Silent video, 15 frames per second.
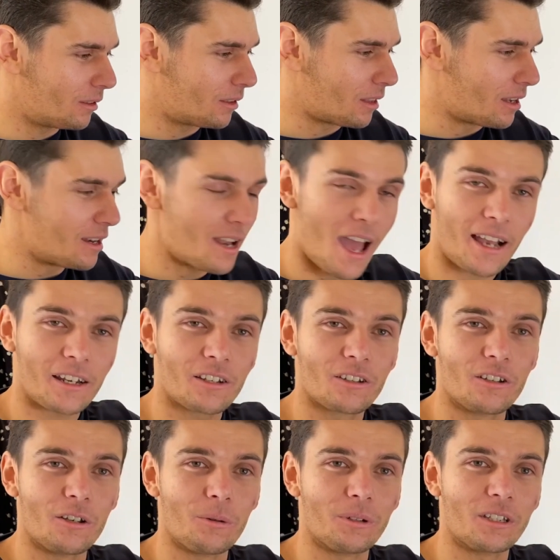The
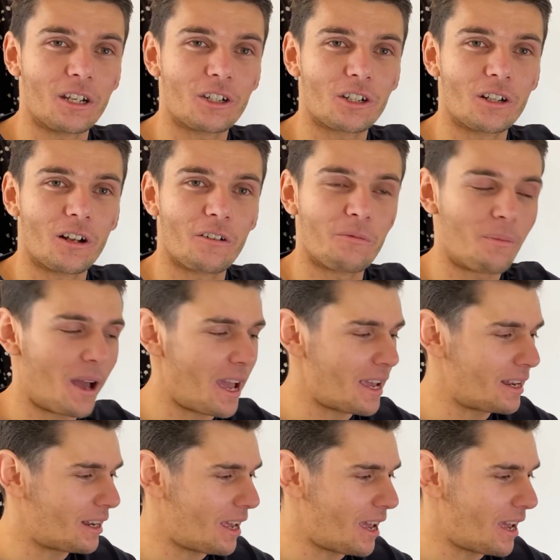next new addition I've
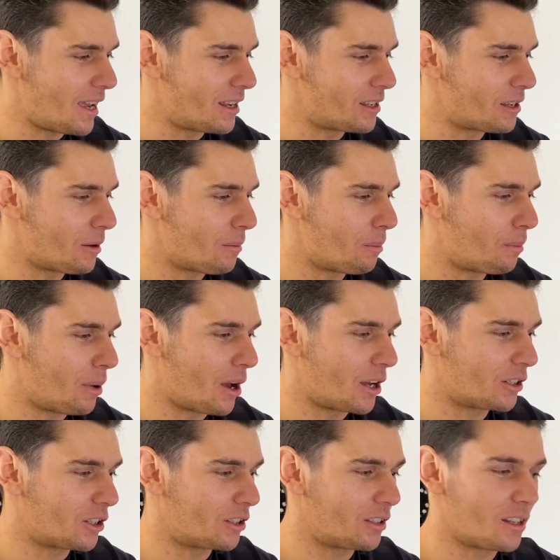made is
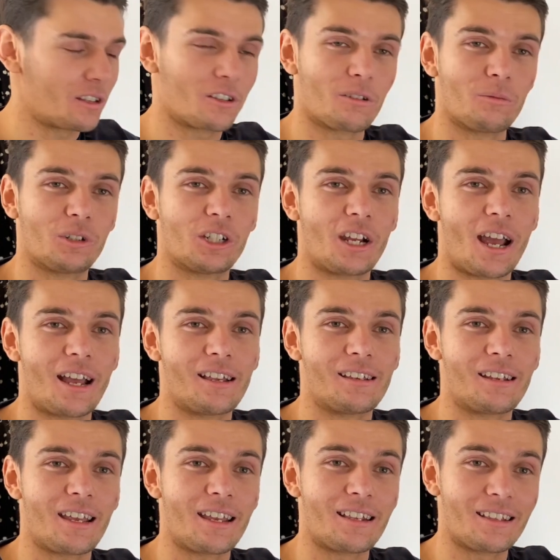purchasing some
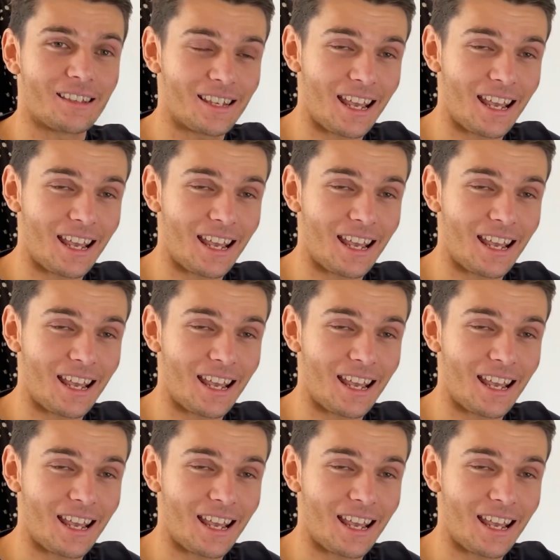shares in